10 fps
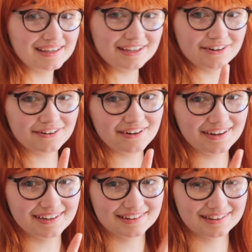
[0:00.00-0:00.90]
Here are
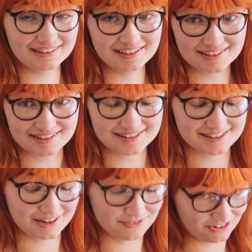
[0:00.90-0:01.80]
our third
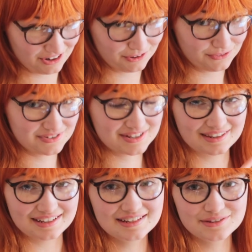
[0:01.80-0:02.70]
set of shelves.
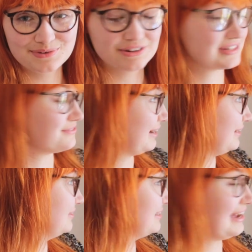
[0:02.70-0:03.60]
These we just
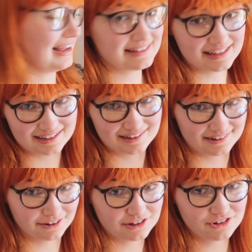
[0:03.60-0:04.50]
found at a
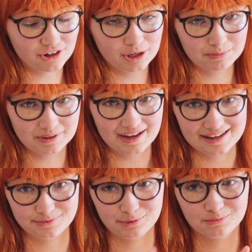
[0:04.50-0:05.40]
charity shop.
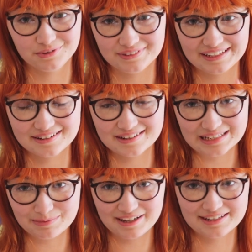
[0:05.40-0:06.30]
As we were moving into
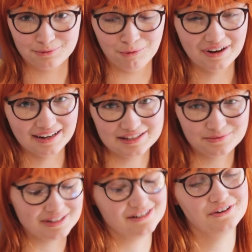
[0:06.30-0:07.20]
this place, we
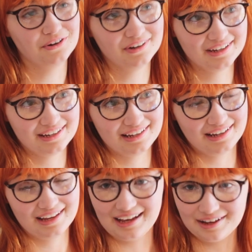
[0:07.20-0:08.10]
realized we did not
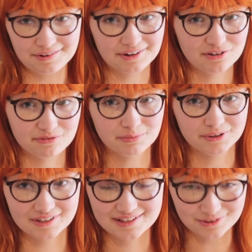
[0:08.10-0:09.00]
have enough
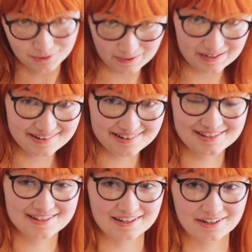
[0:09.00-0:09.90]
book storage,
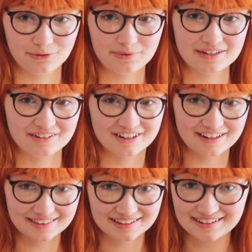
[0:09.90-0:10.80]
so we got
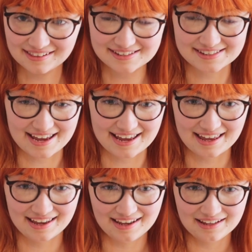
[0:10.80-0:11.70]
another little set.
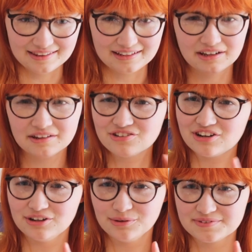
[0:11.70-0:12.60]
The other
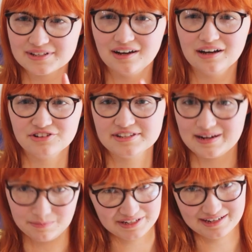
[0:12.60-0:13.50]
shelves are just
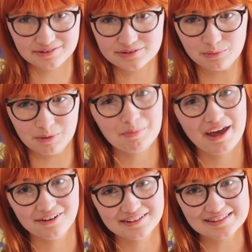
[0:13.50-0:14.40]
hand-me-downs from my
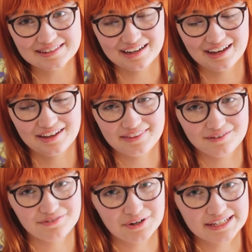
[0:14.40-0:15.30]
parents. They
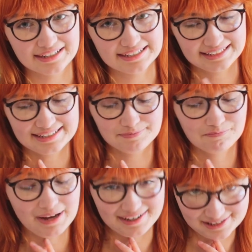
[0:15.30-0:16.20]
very kindly
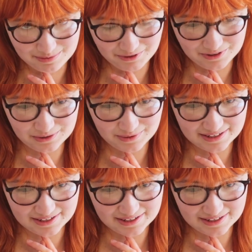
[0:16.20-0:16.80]
passed them on to